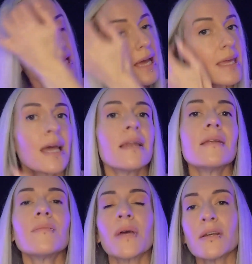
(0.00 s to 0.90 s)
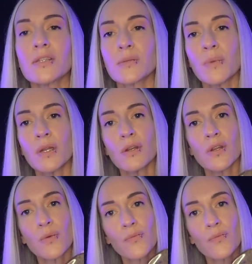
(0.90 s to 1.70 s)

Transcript: Again, my husband